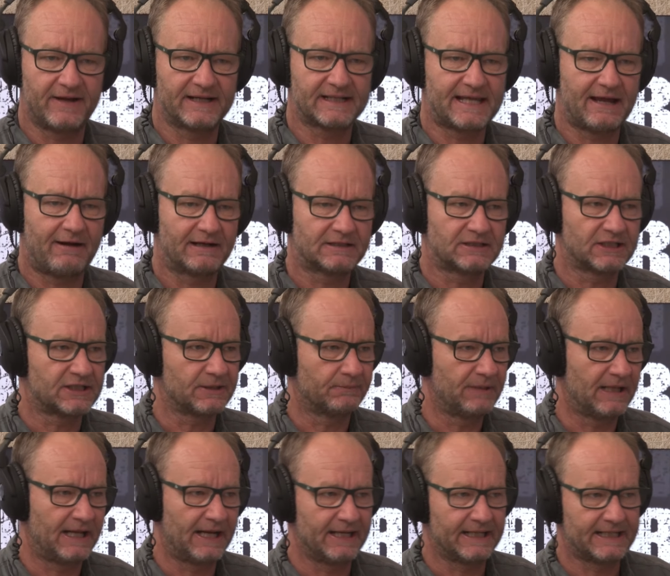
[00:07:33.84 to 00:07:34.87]
fun character to
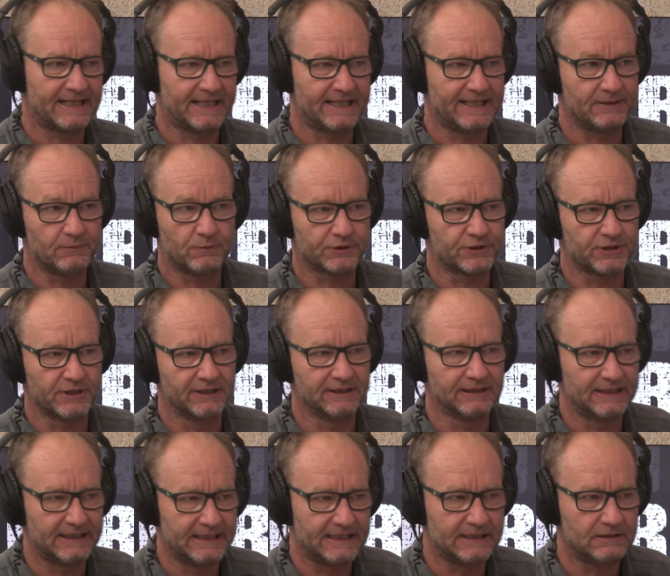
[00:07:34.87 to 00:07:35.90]
play, and again, he wasn't a
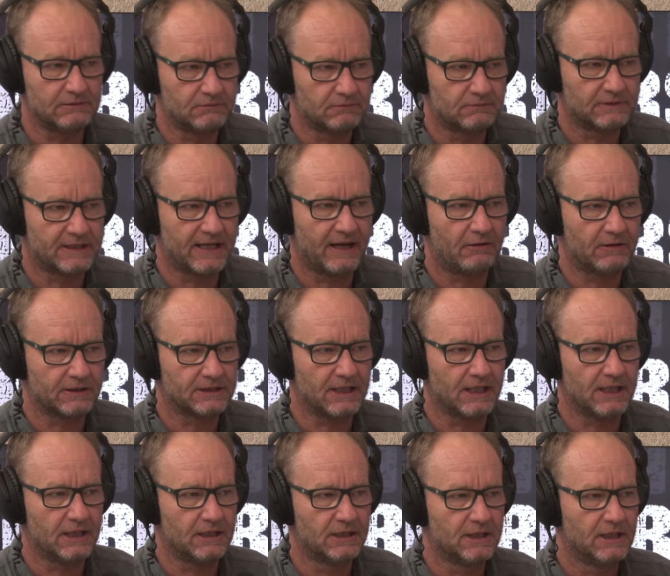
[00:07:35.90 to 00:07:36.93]
lead
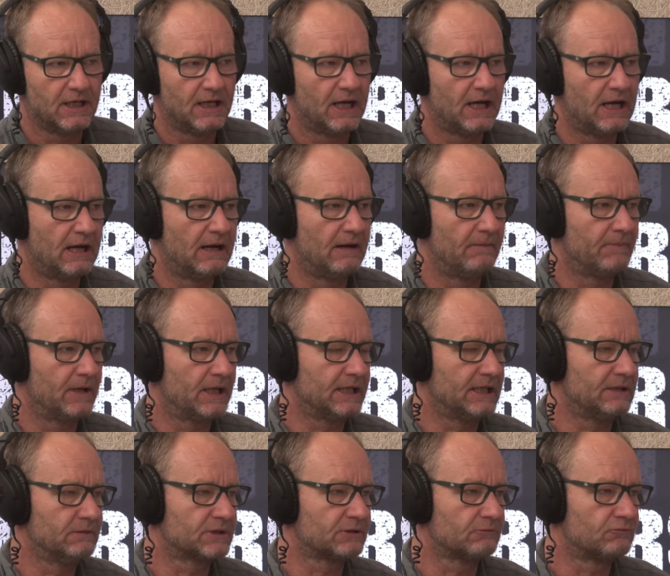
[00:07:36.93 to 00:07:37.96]
character, yeah. um, but
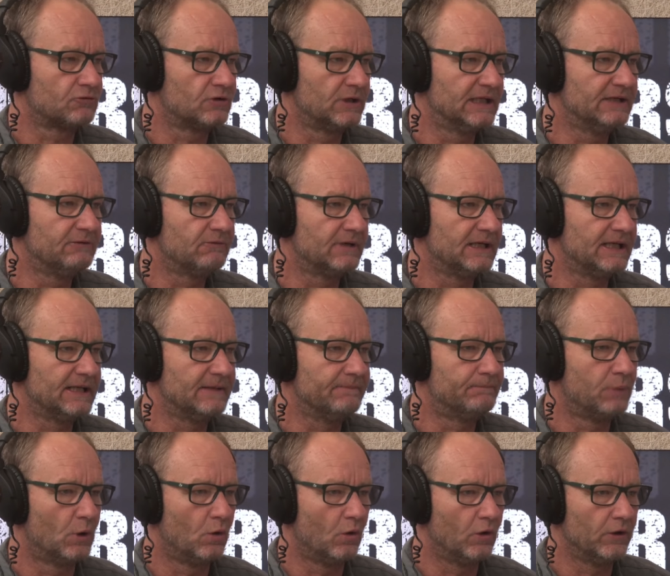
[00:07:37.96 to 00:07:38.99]
he was a really, really
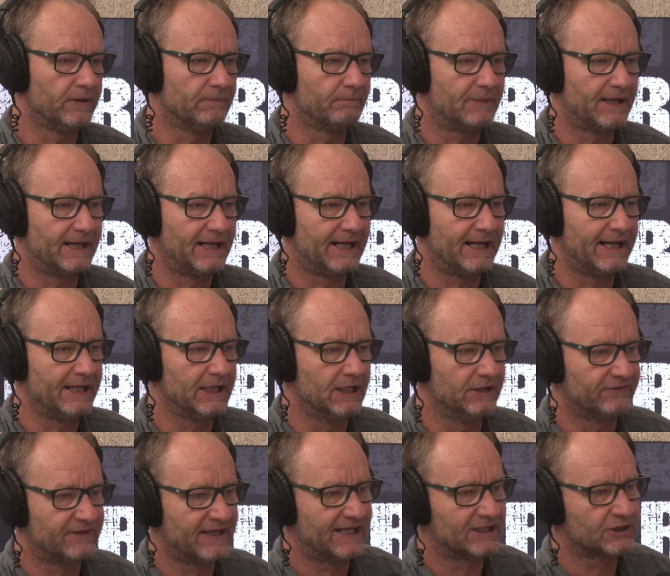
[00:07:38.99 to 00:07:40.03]
important part
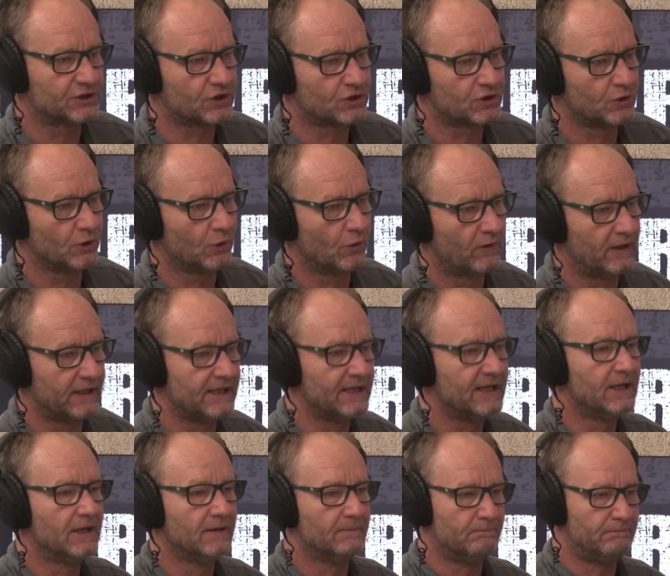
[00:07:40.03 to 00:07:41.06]
of that story
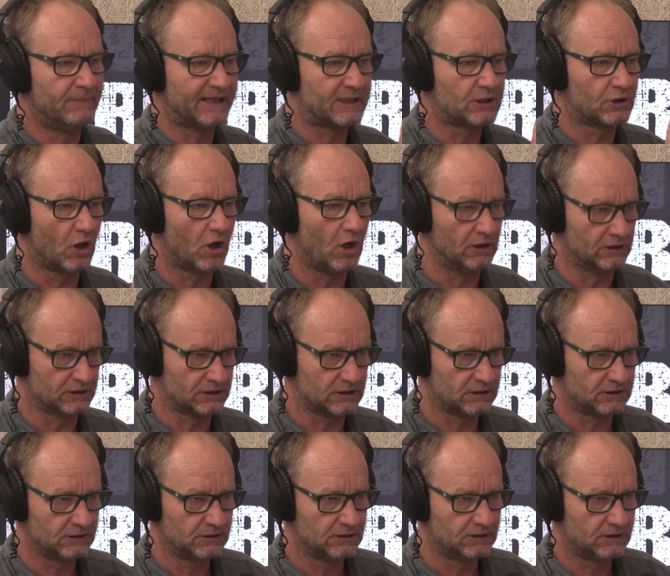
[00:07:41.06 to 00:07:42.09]

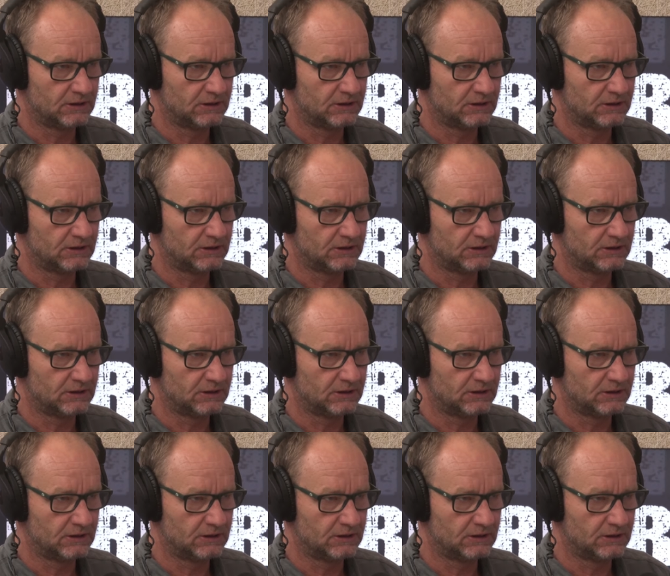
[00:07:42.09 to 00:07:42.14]
because